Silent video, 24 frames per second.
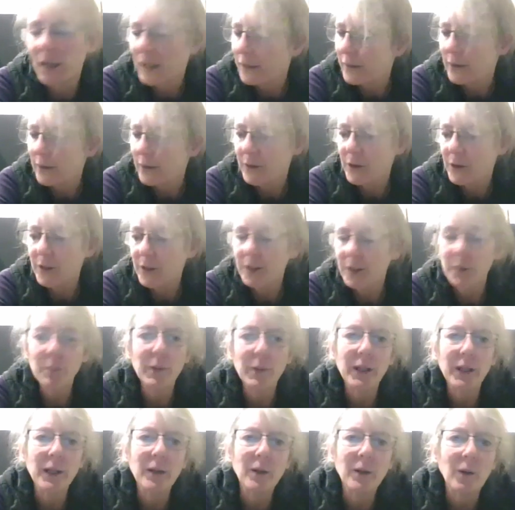There's just
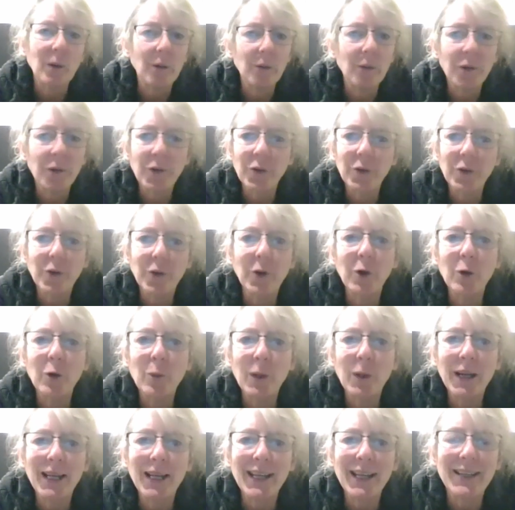been so
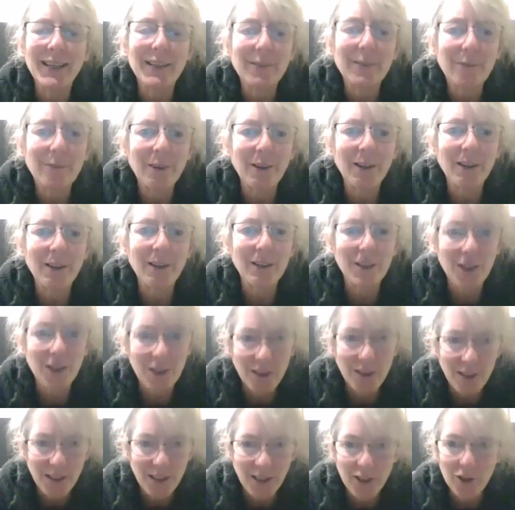many different
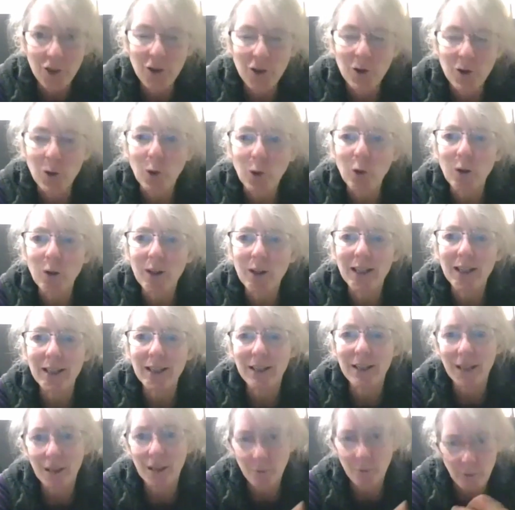stories,
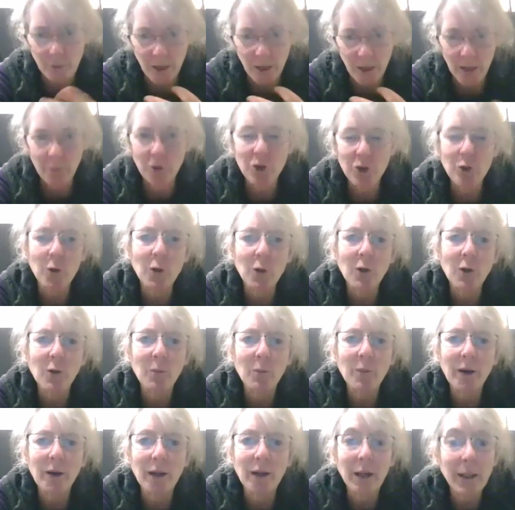and I'm sure,
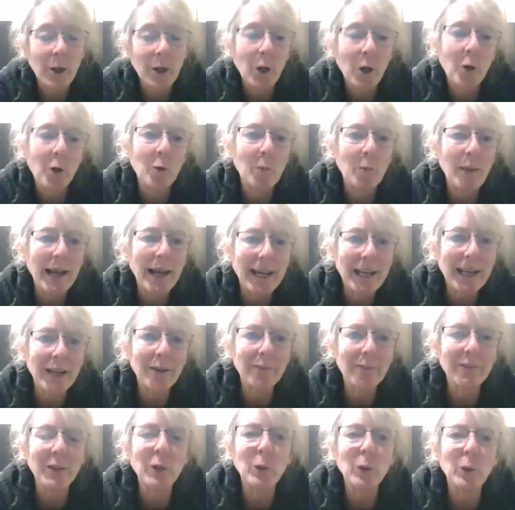I know many
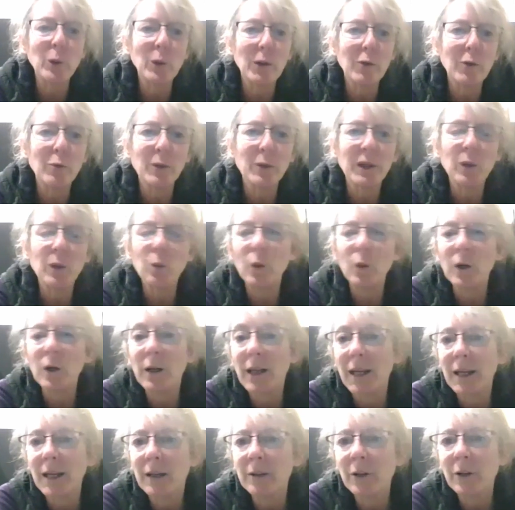of you have been
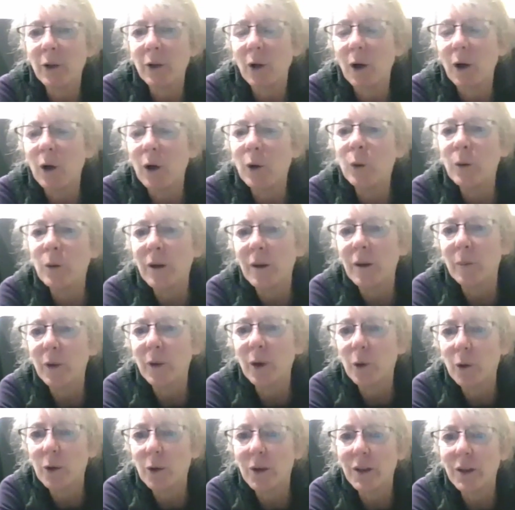working in your own
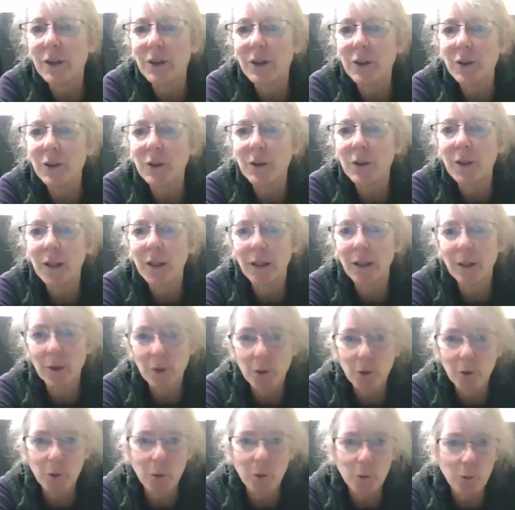communities
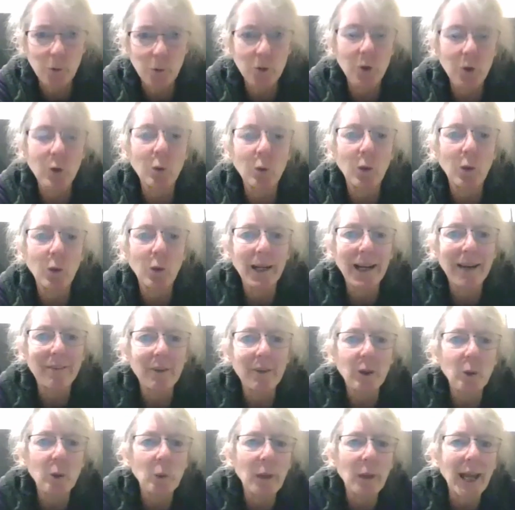to do whatever
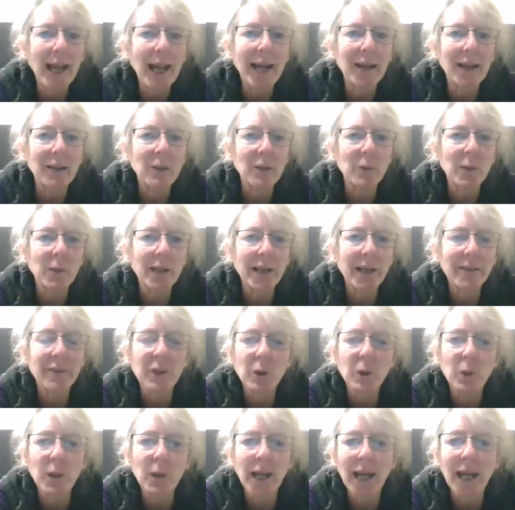you can, wherever
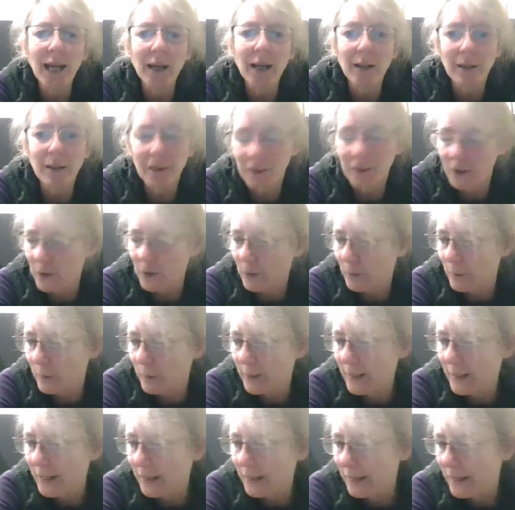you can, to
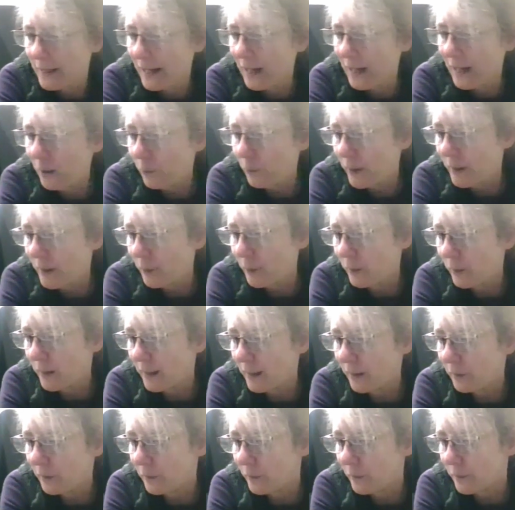help people
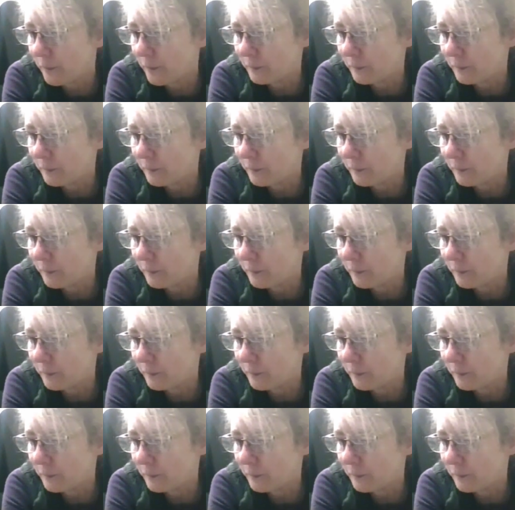out.